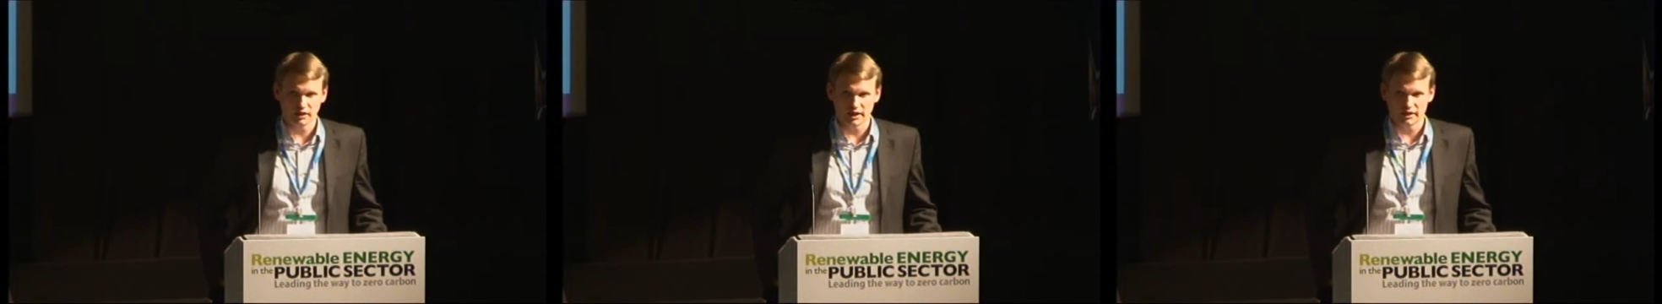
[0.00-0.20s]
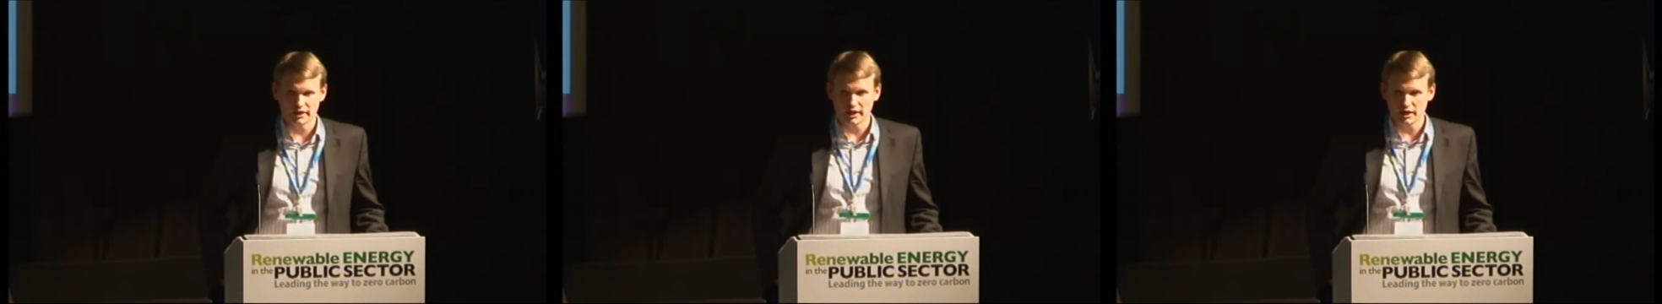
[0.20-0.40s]

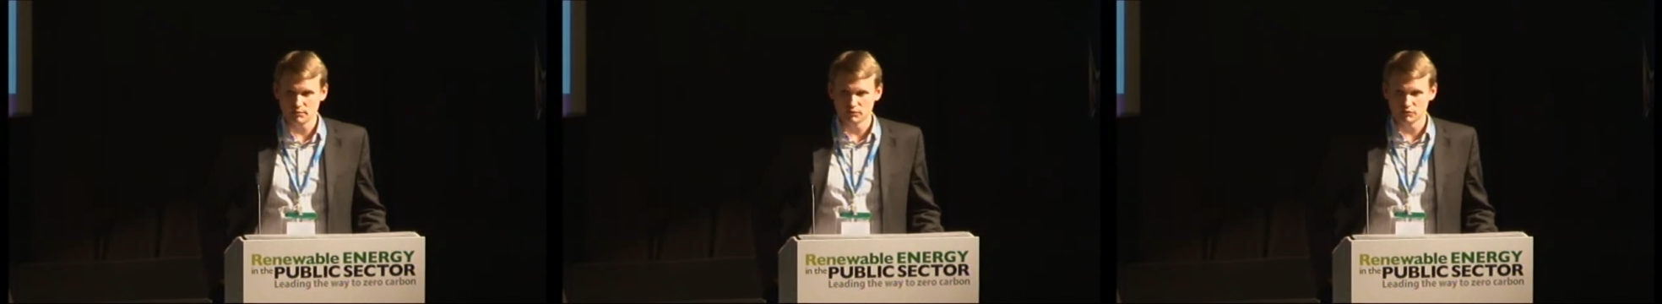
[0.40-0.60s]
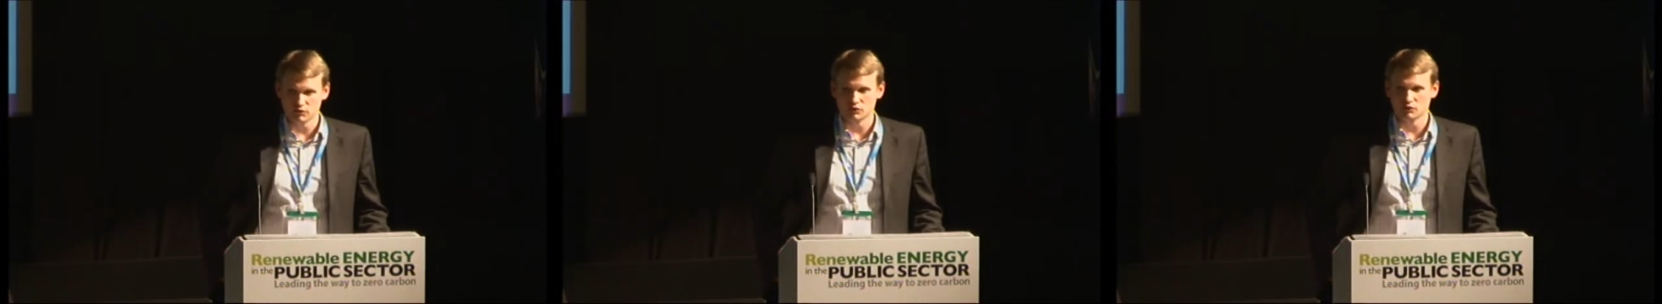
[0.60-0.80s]
in
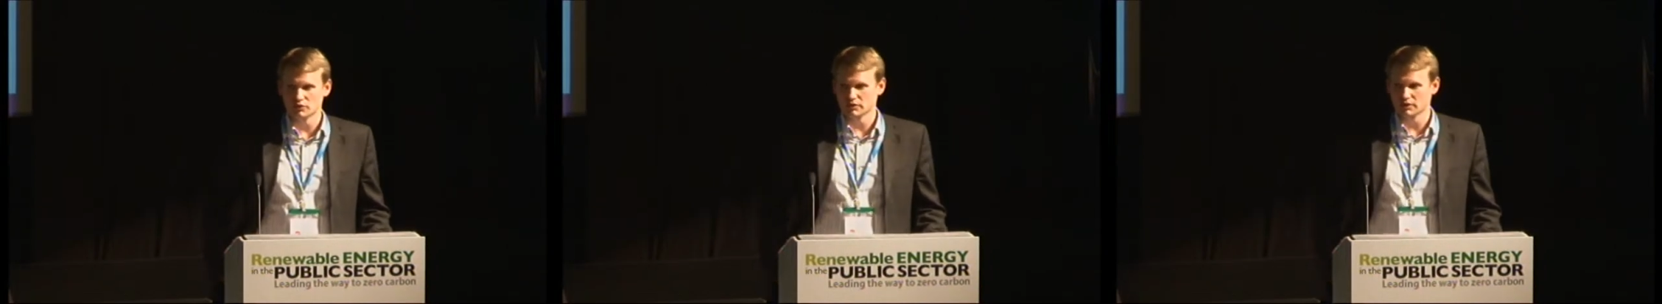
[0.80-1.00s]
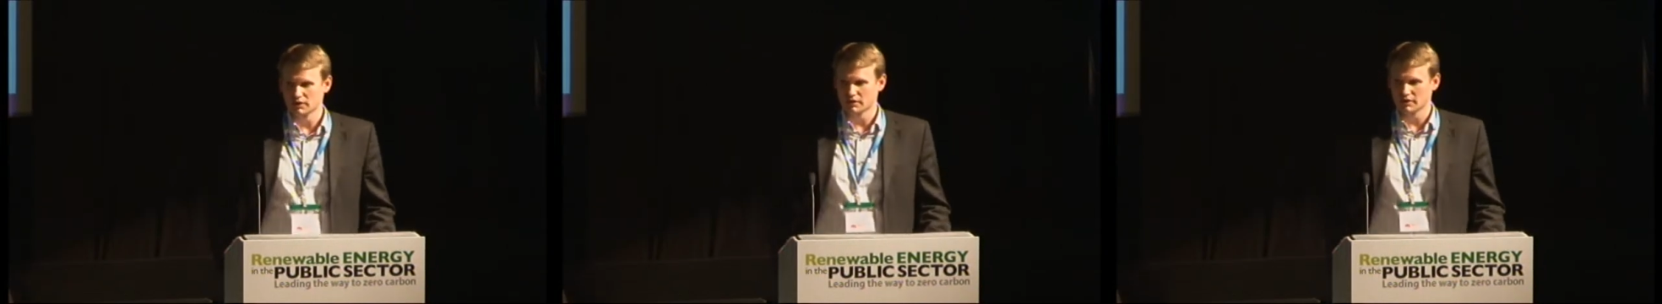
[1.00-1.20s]
April
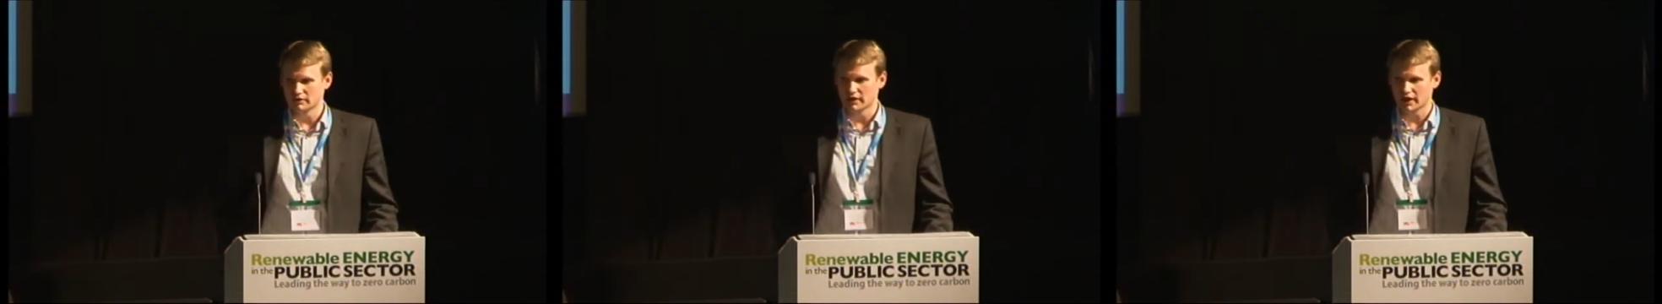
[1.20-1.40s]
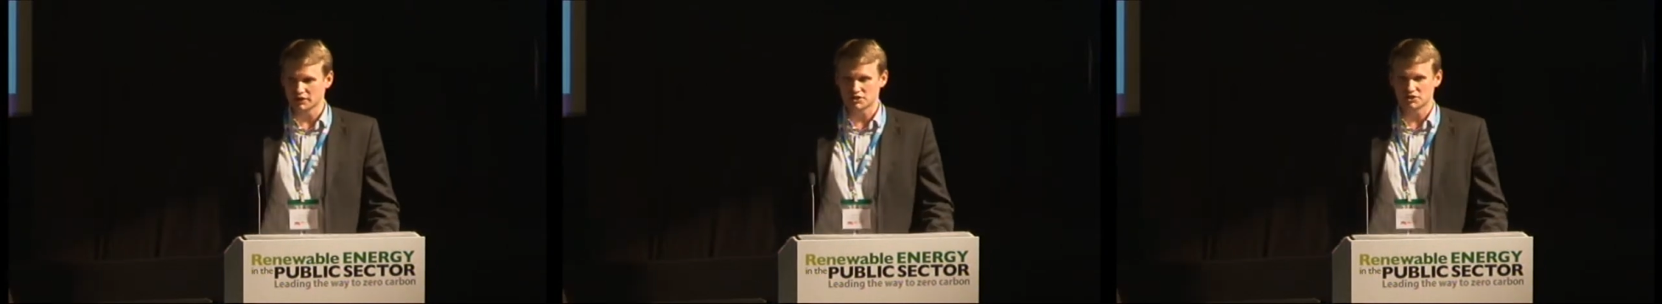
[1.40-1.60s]

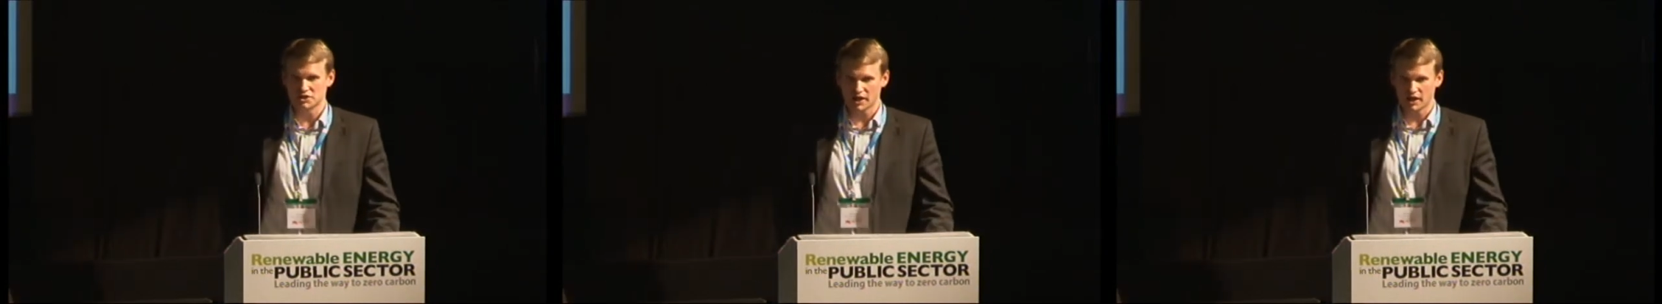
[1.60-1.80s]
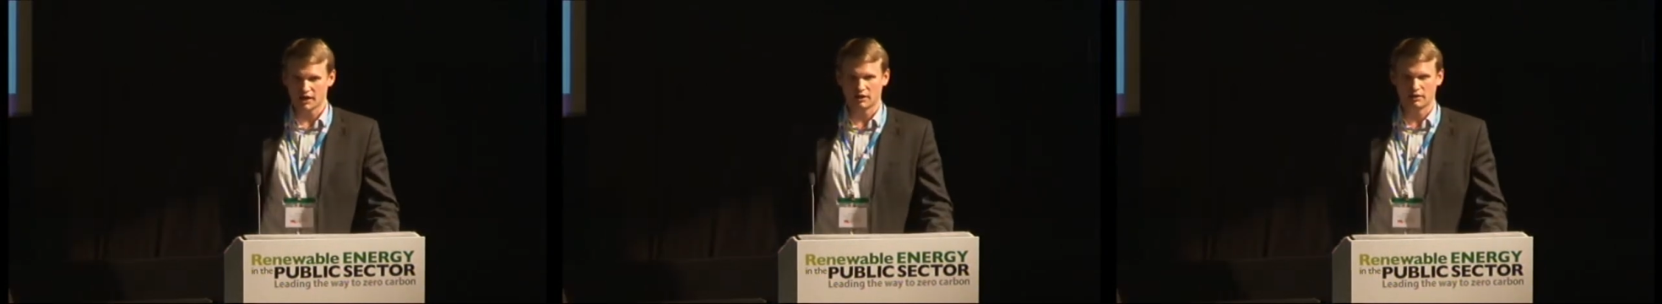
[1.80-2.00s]
next
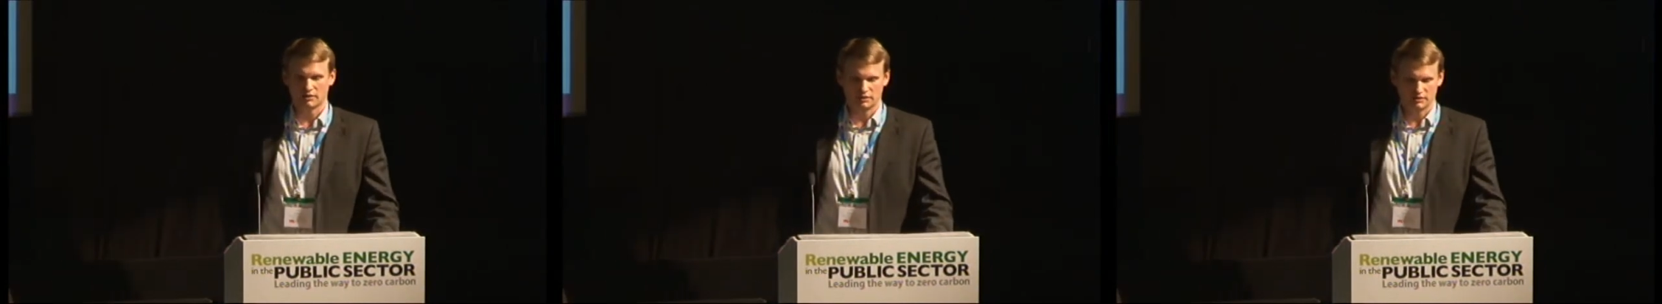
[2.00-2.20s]
year,